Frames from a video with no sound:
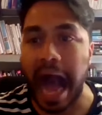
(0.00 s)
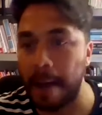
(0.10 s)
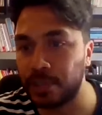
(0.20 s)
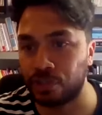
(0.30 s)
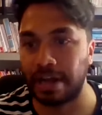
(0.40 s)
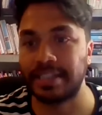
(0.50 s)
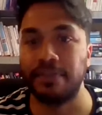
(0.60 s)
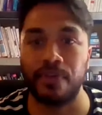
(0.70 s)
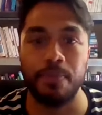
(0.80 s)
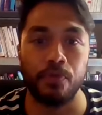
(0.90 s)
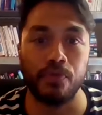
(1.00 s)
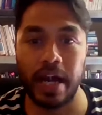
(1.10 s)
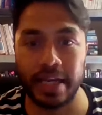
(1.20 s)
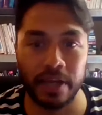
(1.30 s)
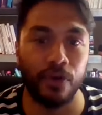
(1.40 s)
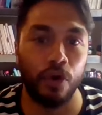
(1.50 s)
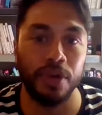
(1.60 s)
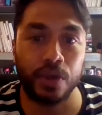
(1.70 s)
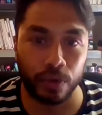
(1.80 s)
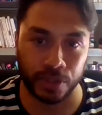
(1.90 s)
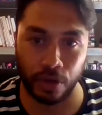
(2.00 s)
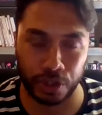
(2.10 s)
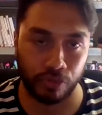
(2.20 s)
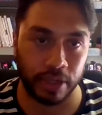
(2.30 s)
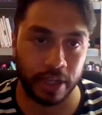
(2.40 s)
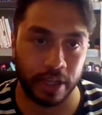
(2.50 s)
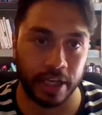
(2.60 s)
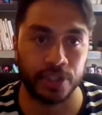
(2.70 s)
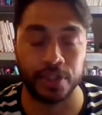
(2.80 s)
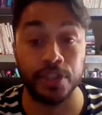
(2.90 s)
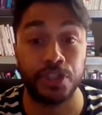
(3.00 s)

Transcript: abstracted from the reality of unequal social relations.